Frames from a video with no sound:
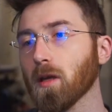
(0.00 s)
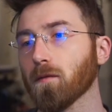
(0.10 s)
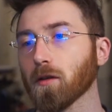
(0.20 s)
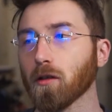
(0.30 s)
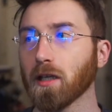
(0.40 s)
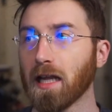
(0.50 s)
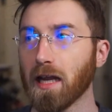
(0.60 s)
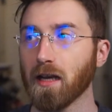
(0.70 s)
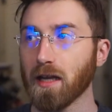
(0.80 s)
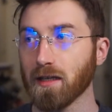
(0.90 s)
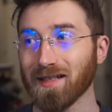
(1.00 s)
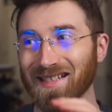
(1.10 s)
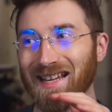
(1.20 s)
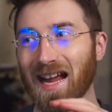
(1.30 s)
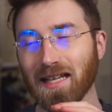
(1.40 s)
If you're looking at like
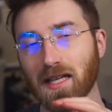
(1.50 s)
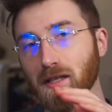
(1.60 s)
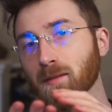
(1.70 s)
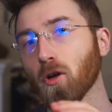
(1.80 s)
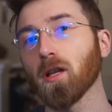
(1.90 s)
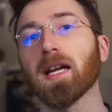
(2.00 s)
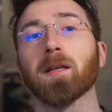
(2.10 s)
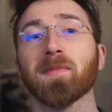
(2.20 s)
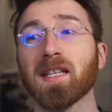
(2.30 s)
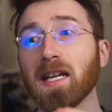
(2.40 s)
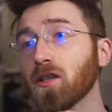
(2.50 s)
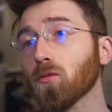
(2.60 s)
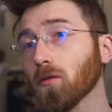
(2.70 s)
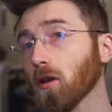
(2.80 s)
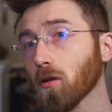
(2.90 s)
stacking small items to get
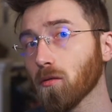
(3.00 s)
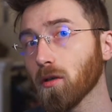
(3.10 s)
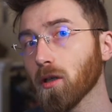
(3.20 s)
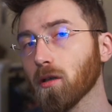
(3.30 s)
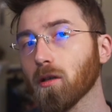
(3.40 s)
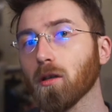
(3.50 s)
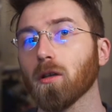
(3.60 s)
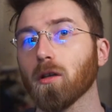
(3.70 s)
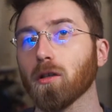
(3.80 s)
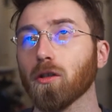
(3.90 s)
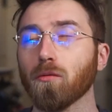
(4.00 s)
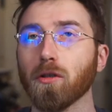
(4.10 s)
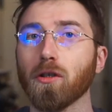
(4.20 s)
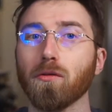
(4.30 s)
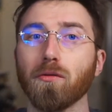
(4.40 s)
to a load, you
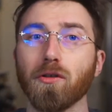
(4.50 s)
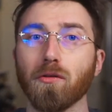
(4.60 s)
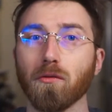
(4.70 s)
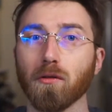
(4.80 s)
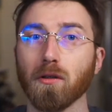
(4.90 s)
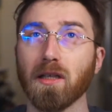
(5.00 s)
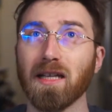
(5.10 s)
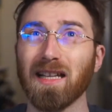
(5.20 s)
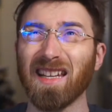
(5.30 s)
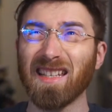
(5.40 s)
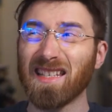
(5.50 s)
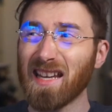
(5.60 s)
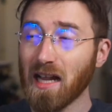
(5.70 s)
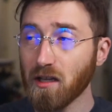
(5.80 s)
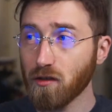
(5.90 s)
would use your
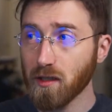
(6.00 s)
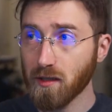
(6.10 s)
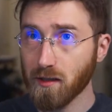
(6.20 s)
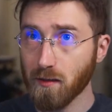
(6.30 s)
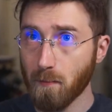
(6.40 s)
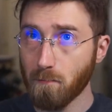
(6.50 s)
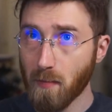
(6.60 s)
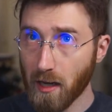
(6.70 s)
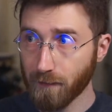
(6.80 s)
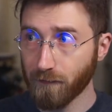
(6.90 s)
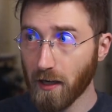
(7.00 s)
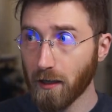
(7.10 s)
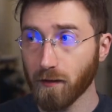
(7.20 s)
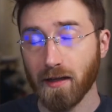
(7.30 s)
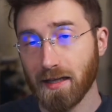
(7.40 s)
intelligence
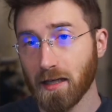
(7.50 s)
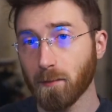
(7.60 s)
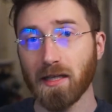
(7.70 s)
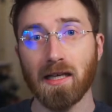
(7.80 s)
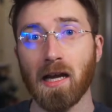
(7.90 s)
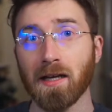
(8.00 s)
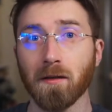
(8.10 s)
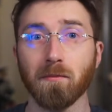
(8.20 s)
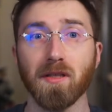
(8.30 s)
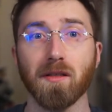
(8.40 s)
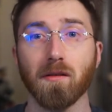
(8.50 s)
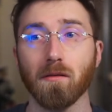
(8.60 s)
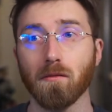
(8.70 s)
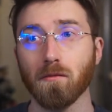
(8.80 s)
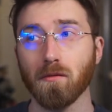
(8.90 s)
modifier. That's how many items.
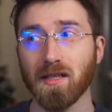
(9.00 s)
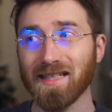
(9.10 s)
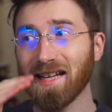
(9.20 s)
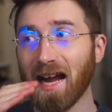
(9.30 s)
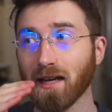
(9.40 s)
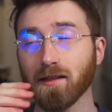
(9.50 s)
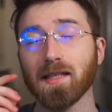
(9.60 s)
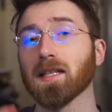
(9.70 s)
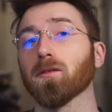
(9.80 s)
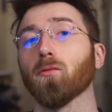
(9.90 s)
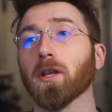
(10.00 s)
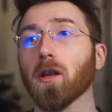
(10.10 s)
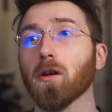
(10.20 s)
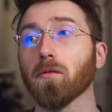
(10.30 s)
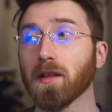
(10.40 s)
stack to get to
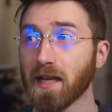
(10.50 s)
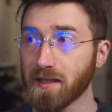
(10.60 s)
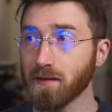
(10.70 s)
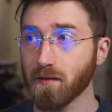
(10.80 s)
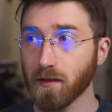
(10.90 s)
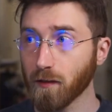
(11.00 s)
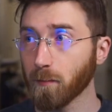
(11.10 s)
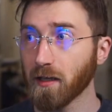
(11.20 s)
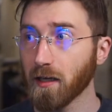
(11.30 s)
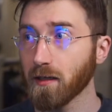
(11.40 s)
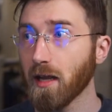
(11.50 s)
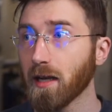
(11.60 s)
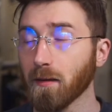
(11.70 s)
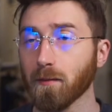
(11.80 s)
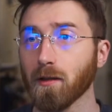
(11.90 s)
one load, and that's determined on
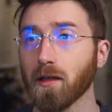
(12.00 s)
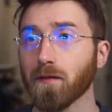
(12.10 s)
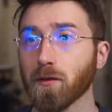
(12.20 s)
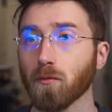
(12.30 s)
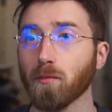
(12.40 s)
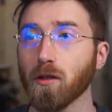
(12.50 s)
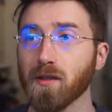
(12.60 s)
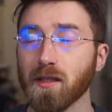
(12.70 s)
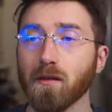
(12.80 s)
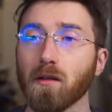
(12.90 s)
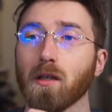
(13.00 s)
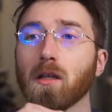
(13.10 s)
any individual person.